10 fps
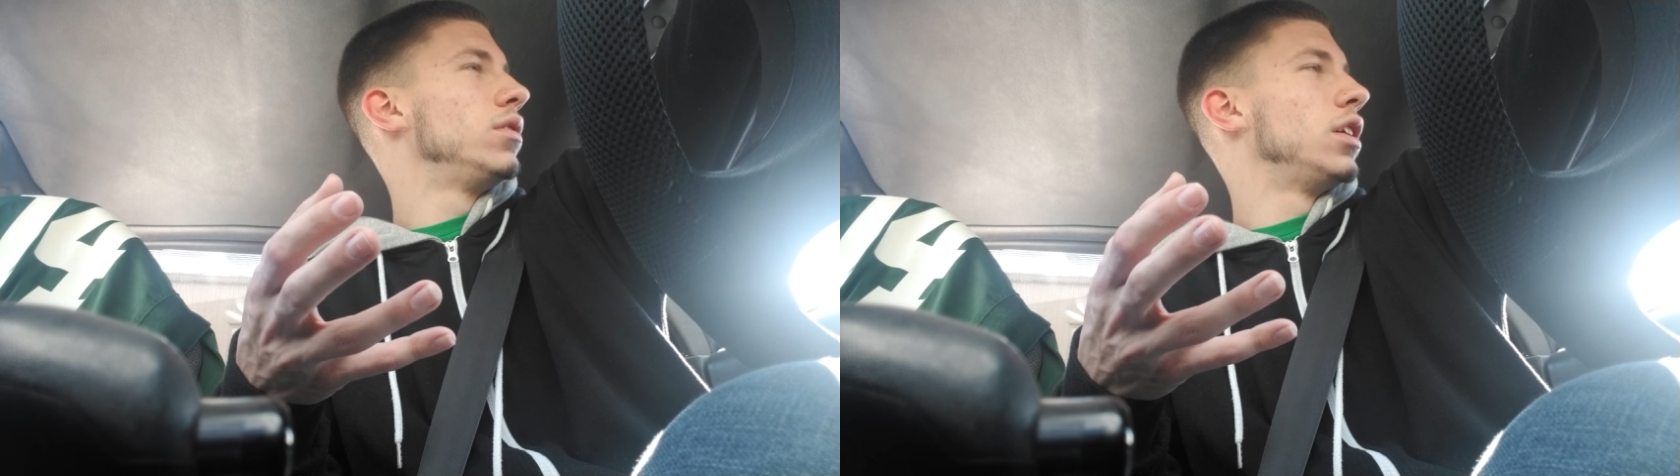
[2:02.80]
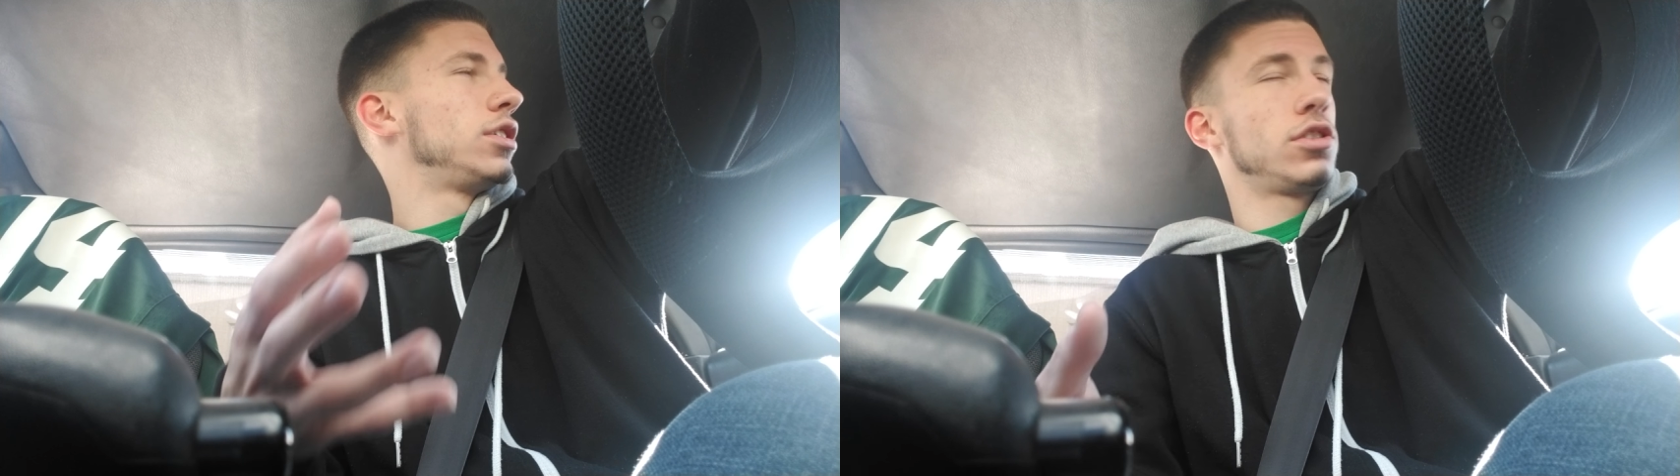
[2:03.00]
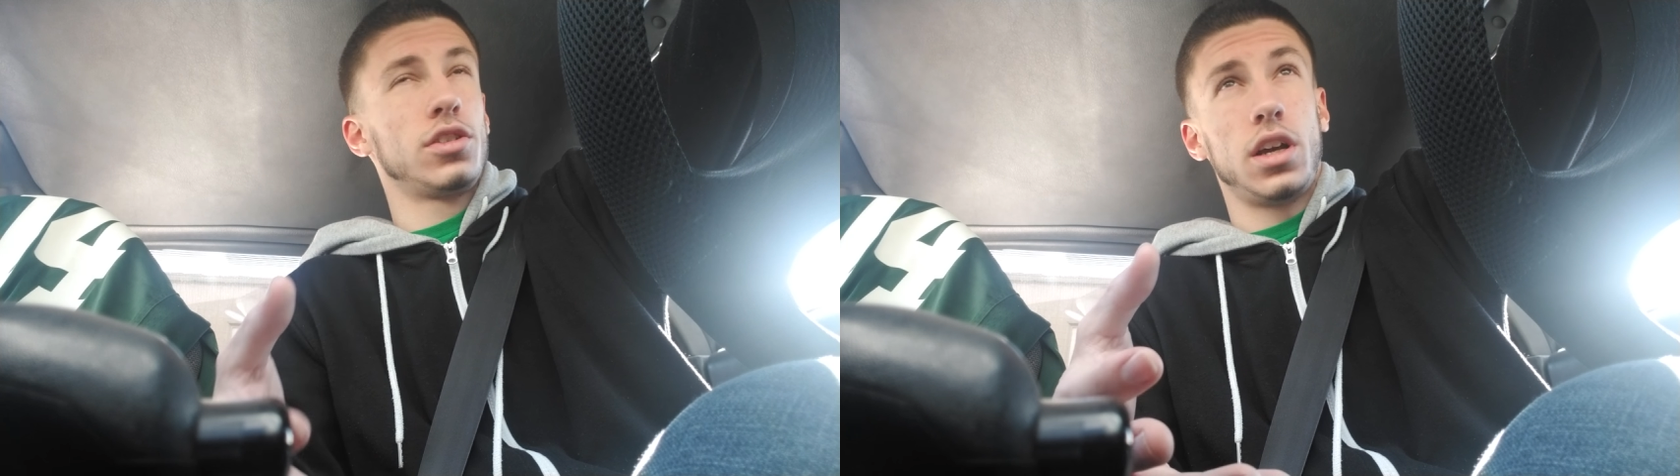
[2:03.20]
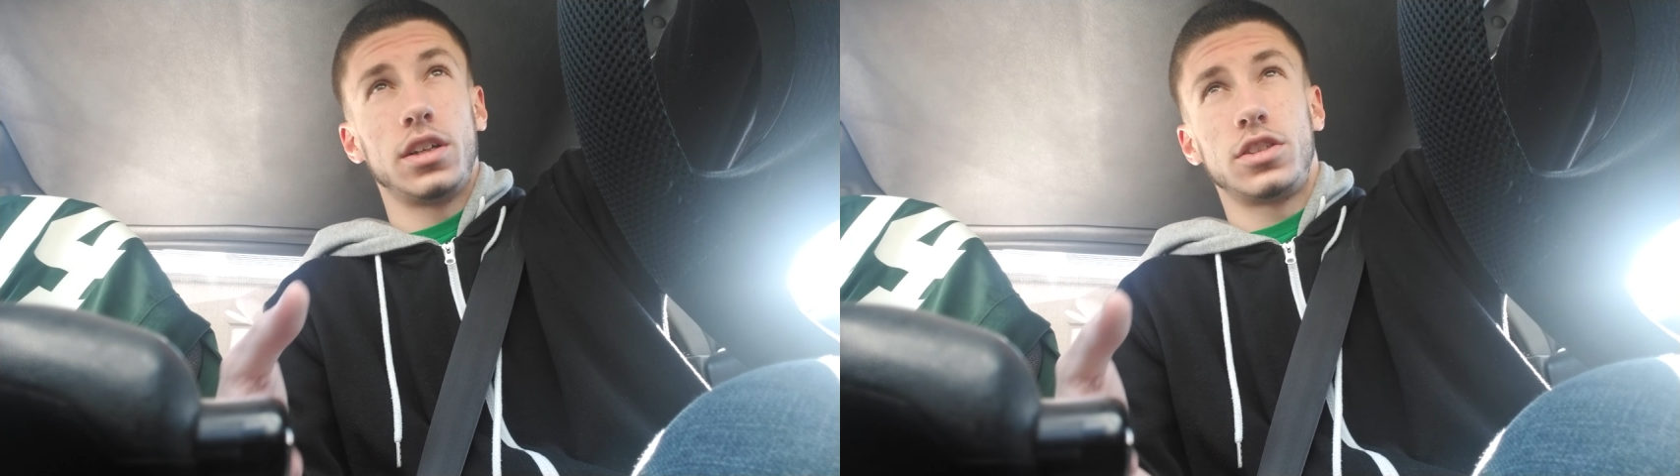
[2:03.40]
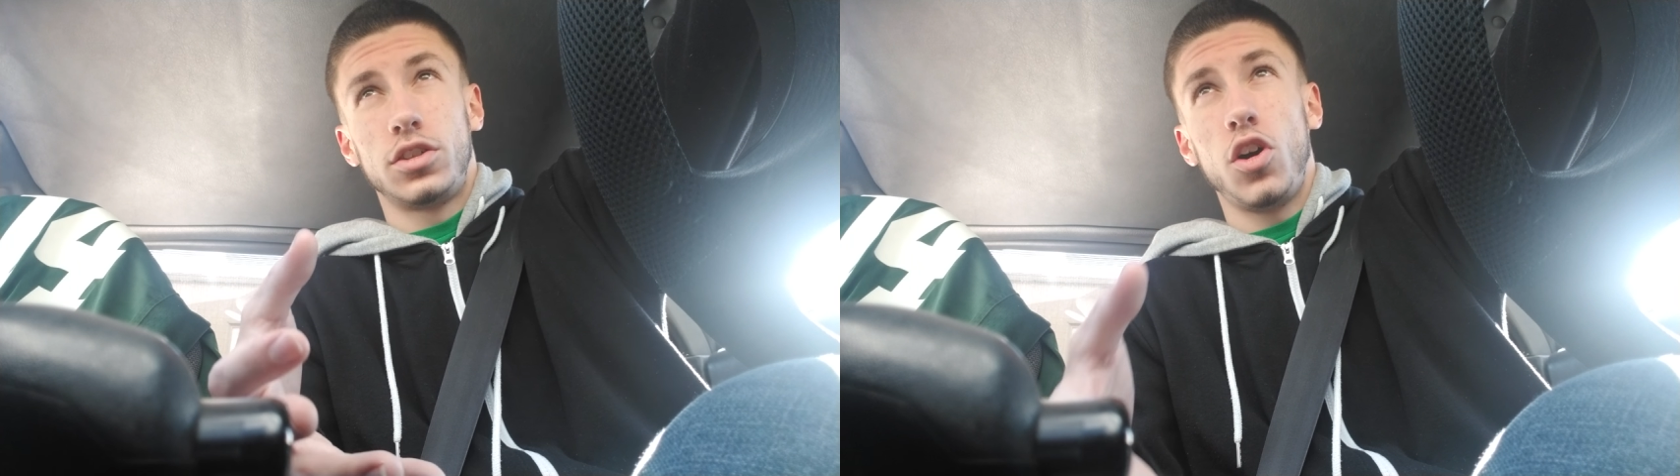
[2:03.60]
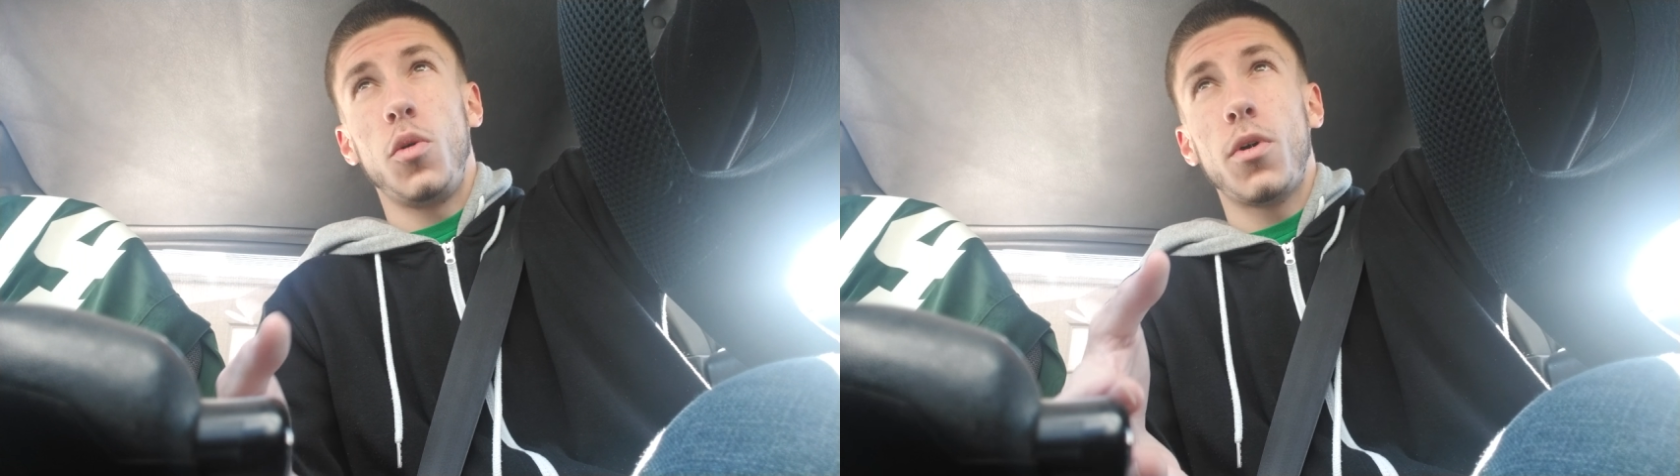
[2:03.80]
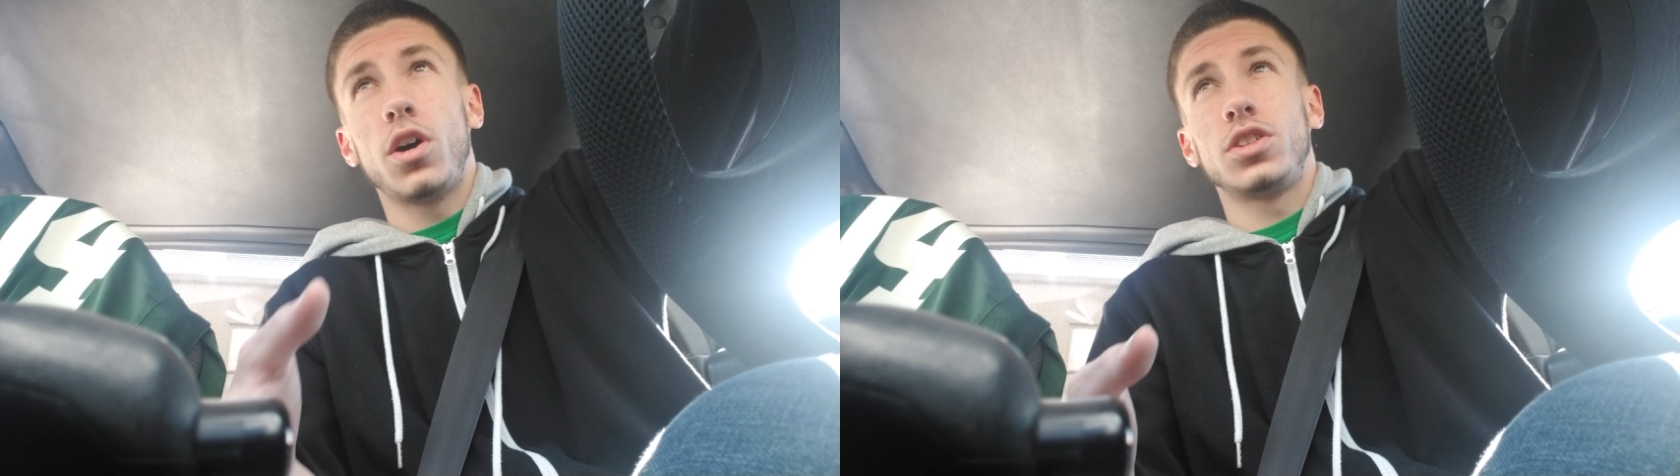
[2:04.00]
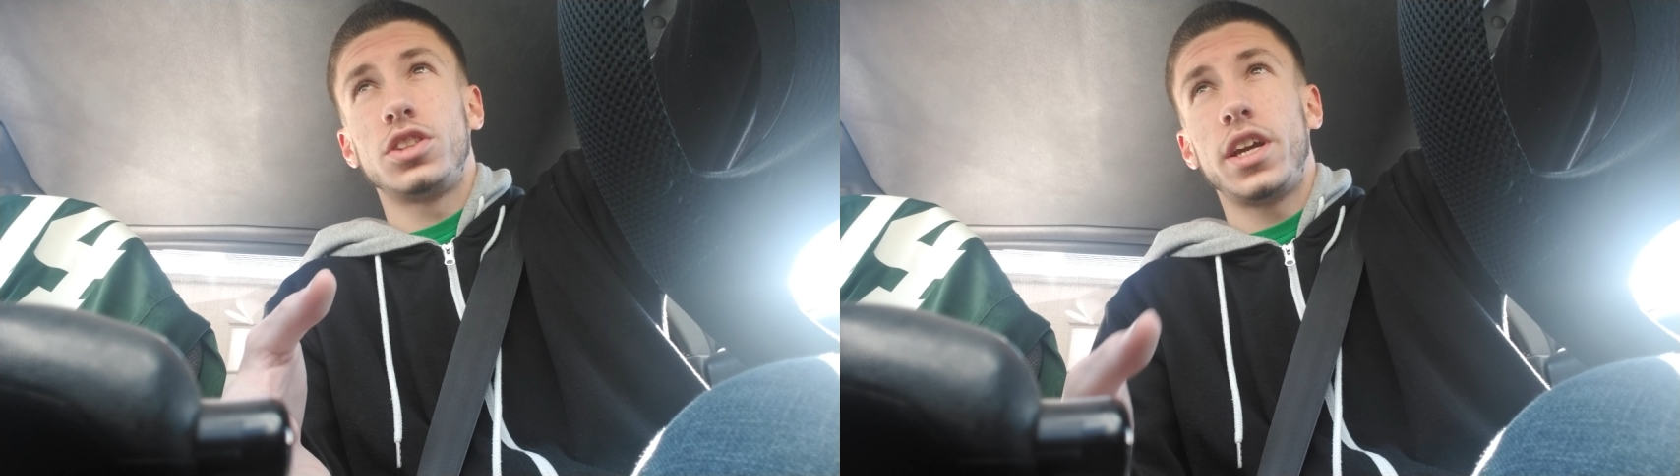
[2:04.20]
a, a
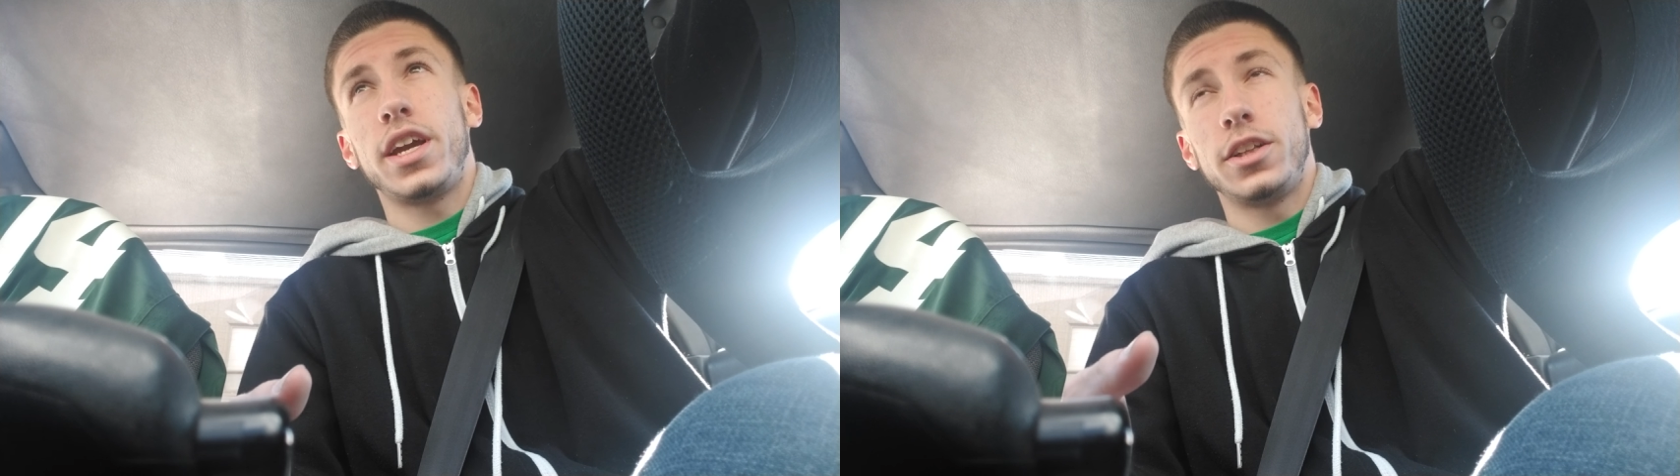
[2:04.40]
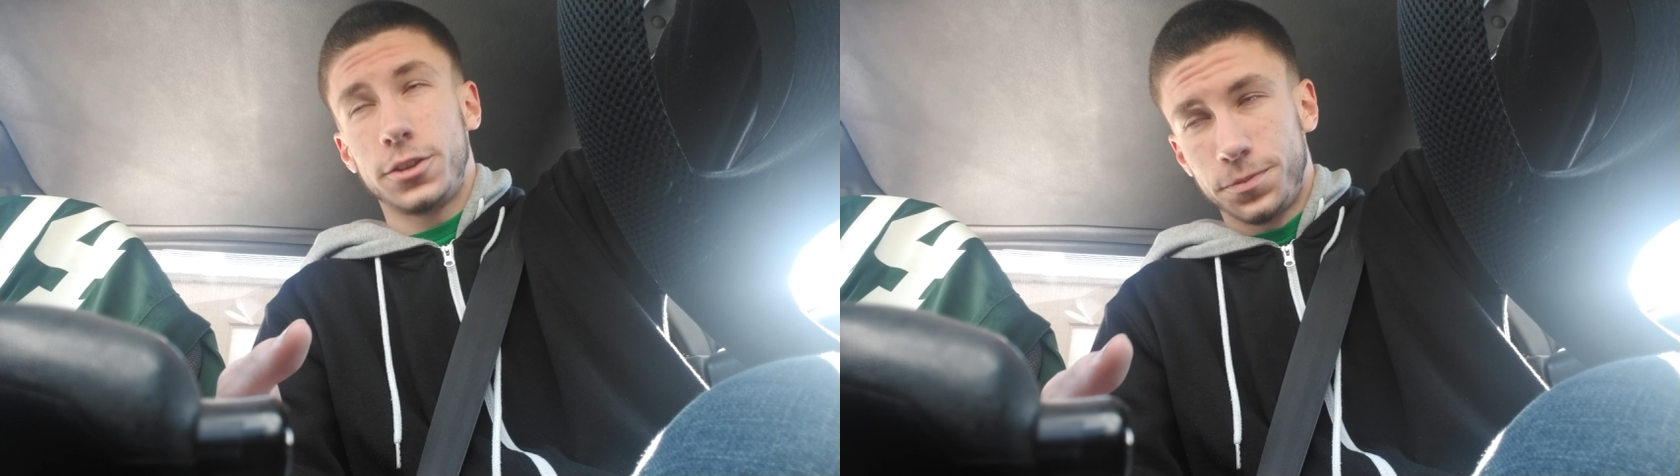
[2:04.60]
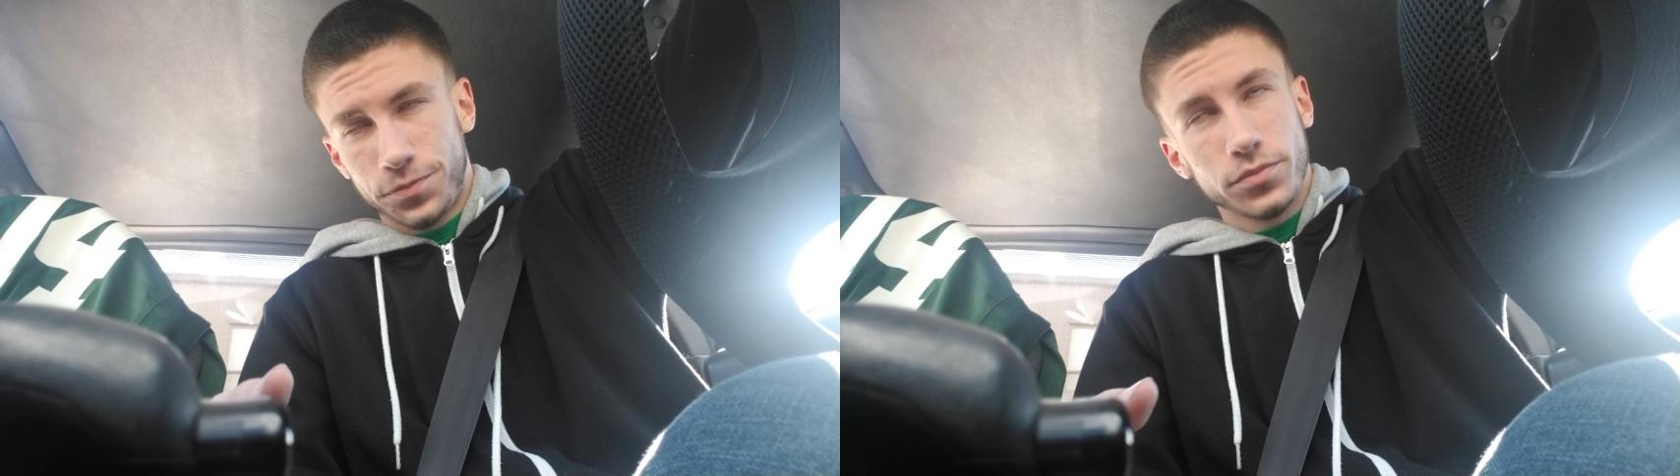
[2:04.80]
snowball's chance,